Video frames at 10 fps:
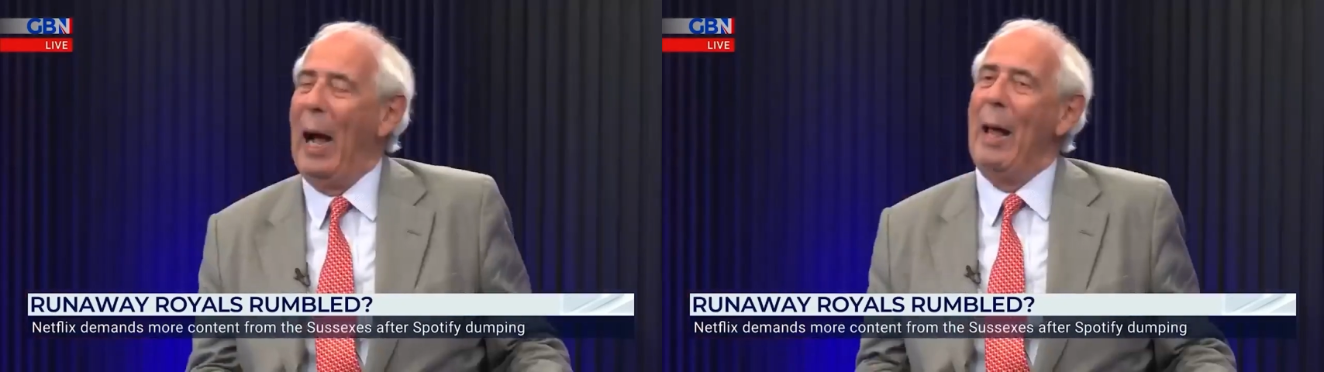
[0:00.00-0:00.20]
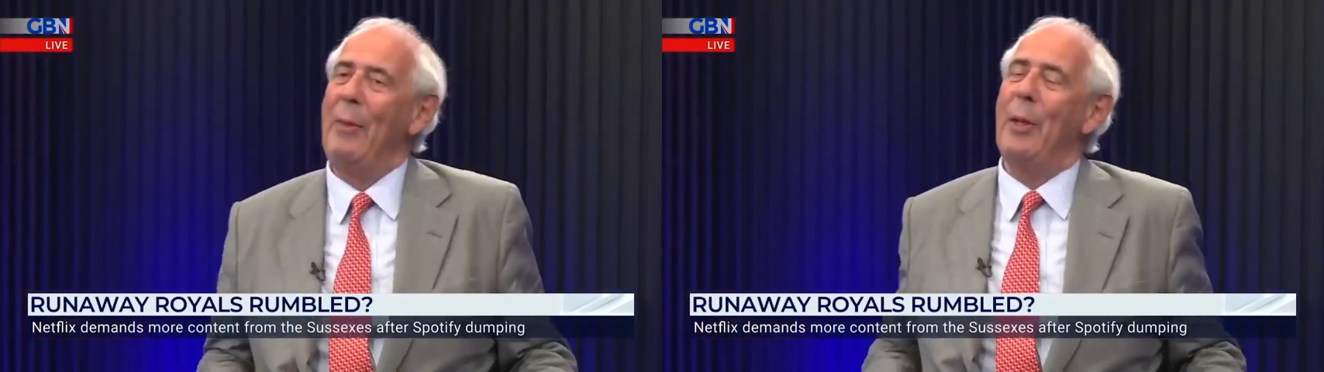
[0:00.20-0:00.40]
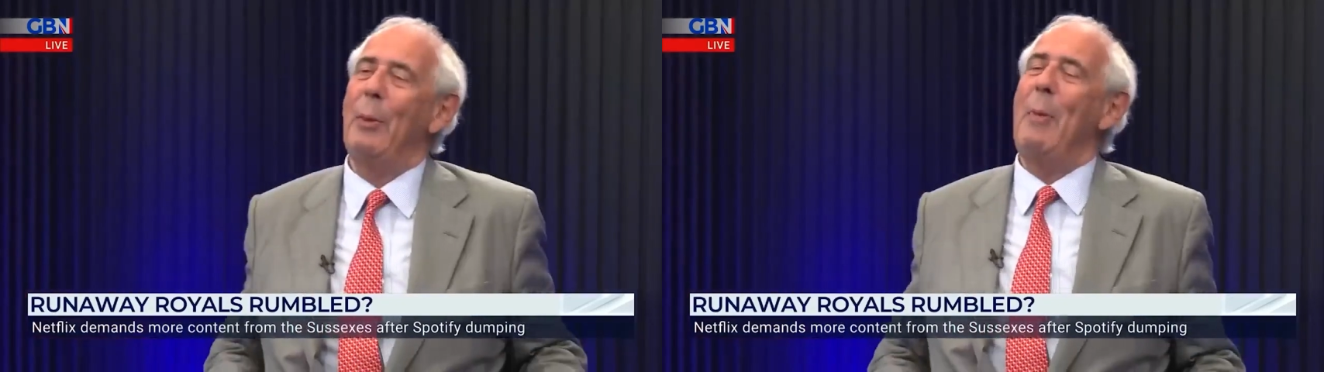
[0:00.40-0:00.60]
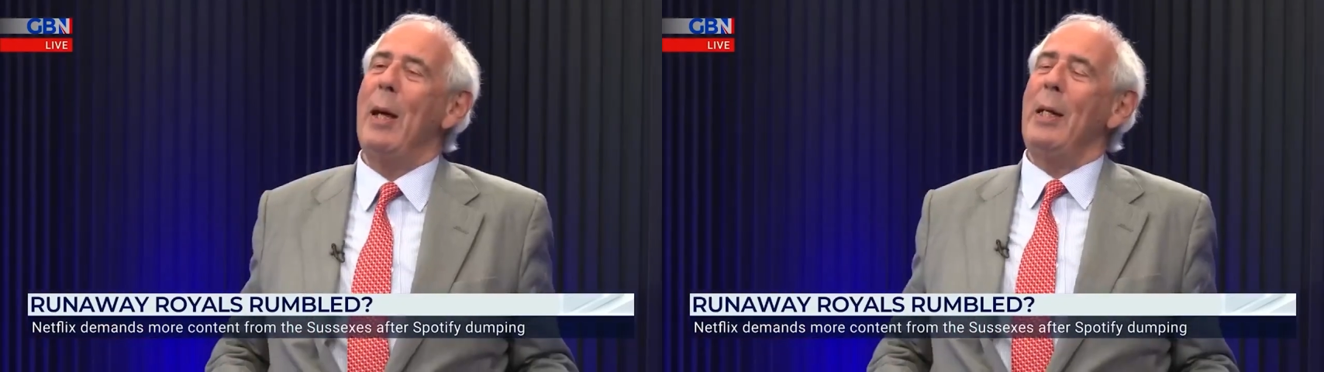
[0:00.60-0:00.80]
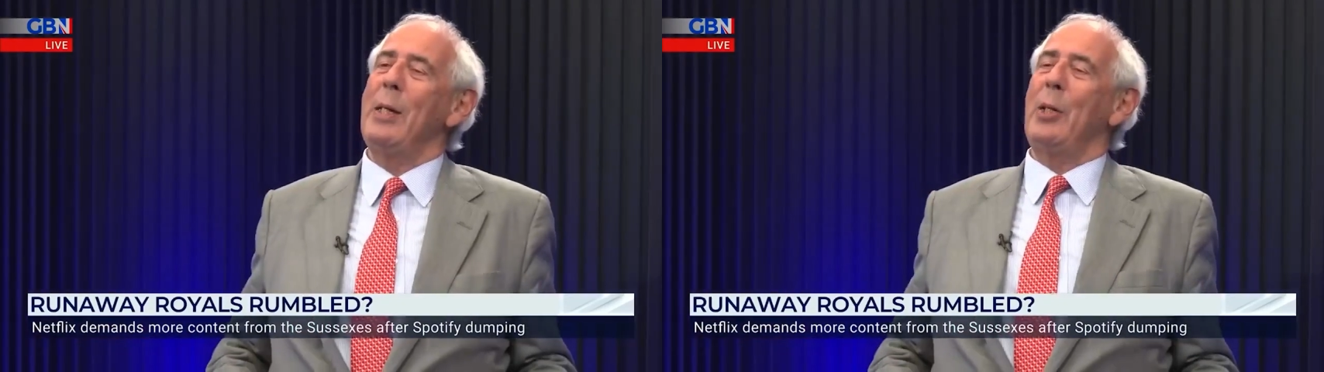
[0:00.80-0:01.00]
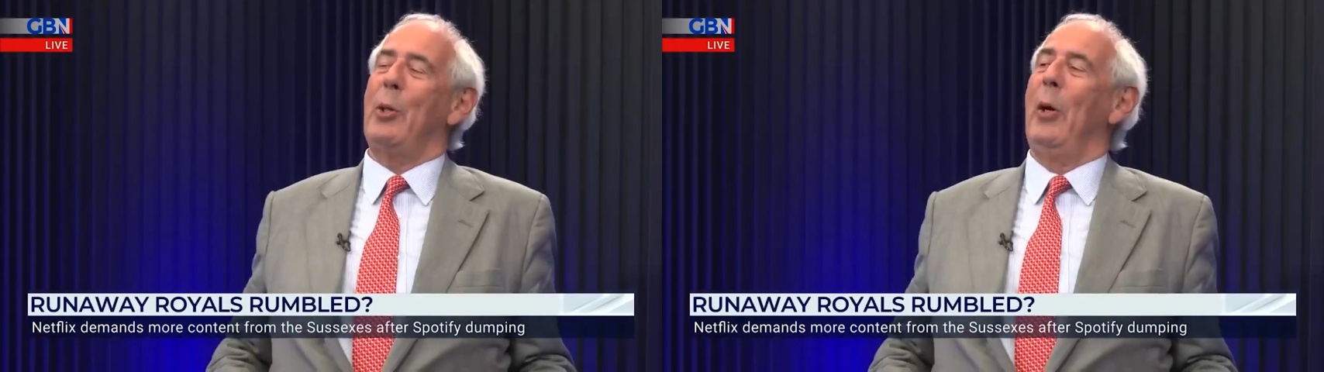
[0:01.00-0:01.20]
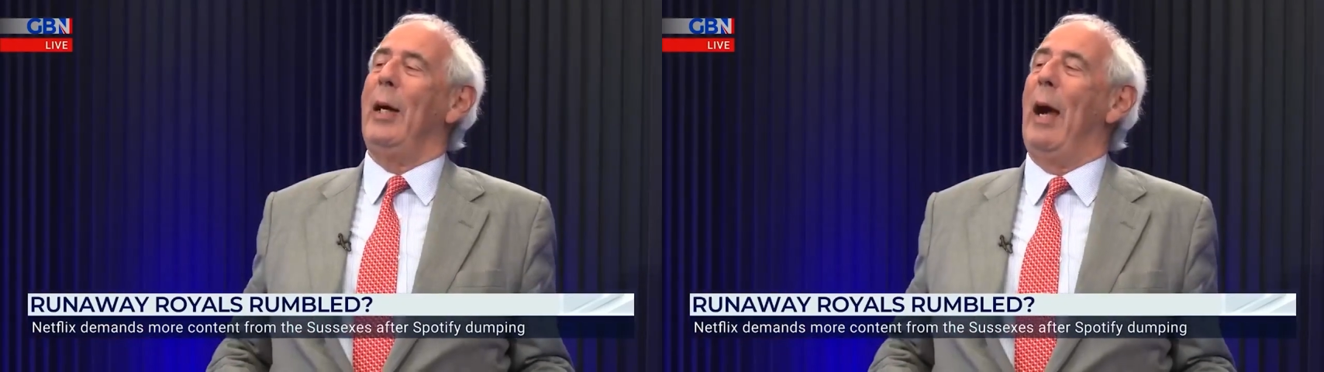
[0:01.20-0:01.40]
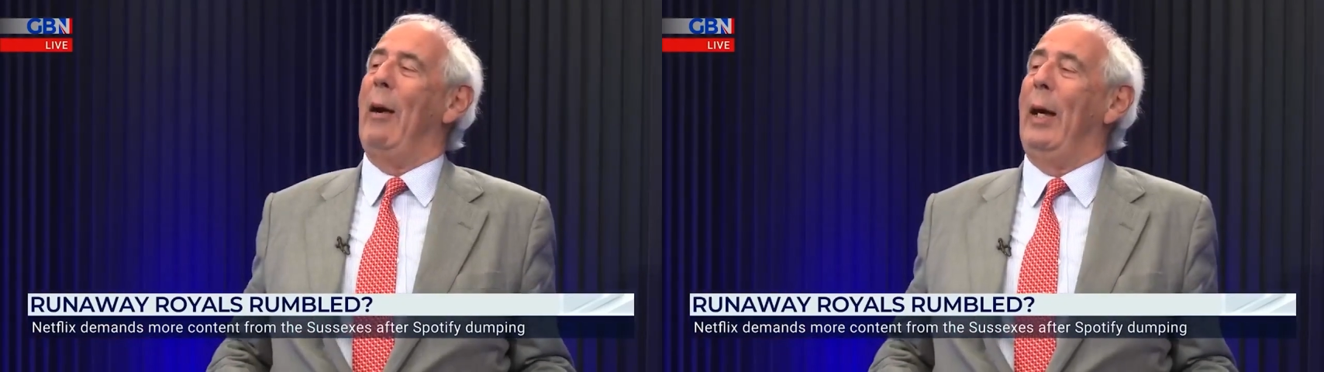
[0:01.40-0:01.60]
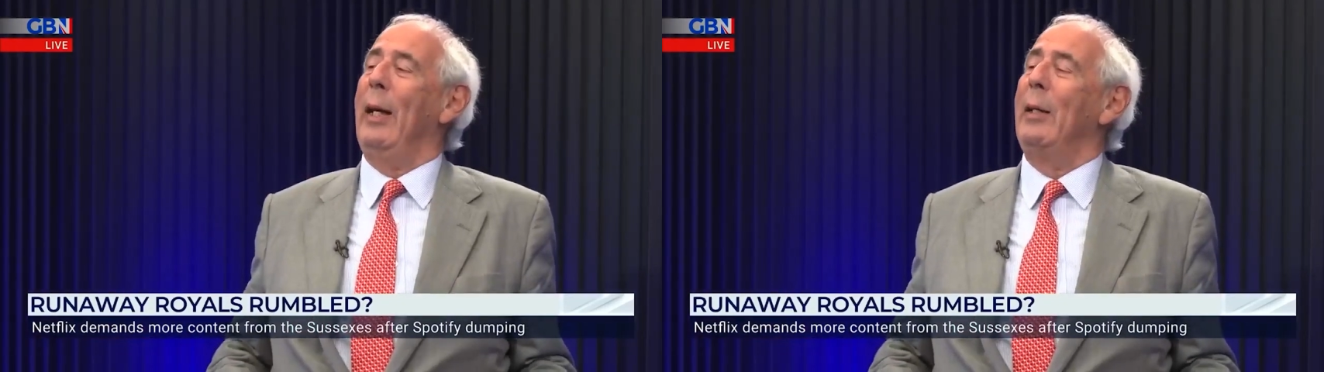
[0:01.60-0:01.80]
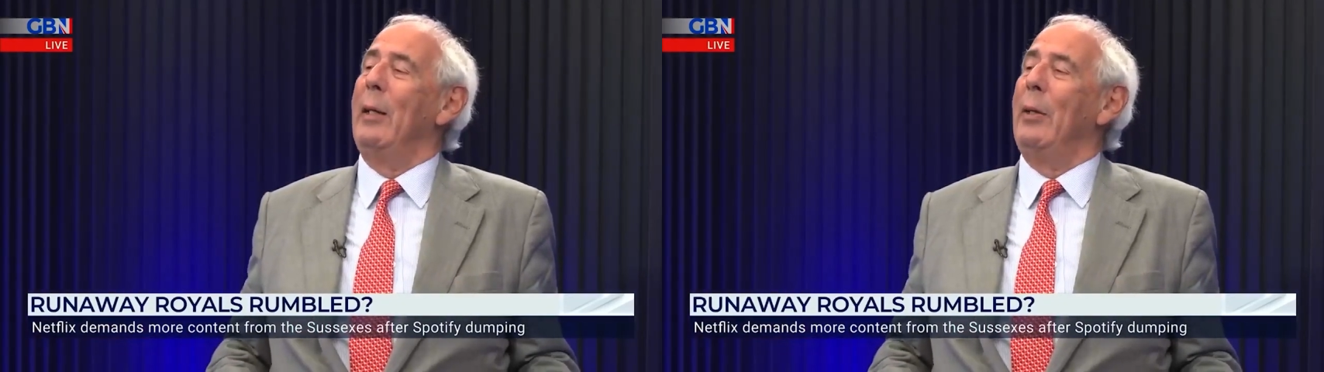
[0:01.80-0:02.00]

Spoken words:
And that Meghan is assuring Harry